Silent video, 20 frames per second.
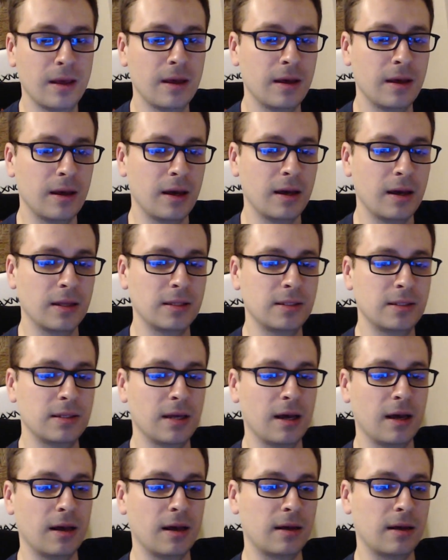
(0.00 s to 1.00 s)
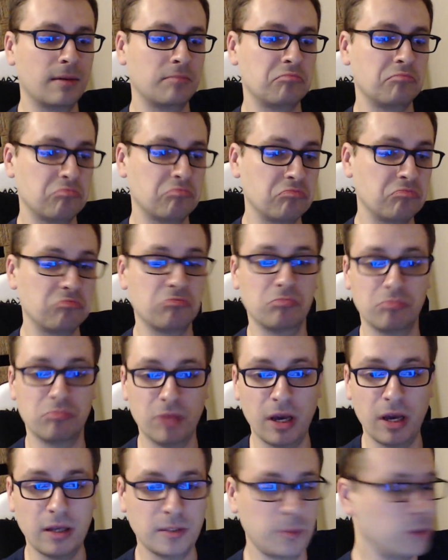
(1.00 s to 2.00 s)
It's, yeah,
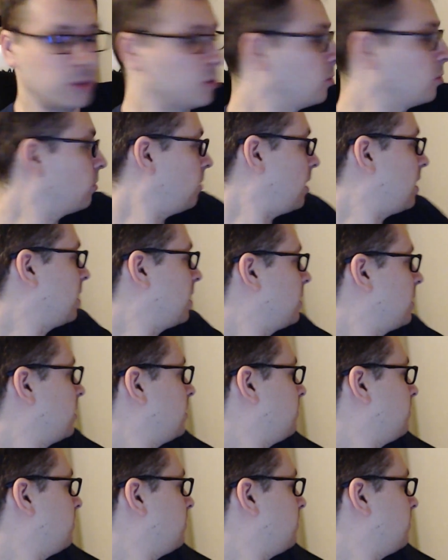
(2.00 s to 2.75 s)
it's pretty cool, I like it.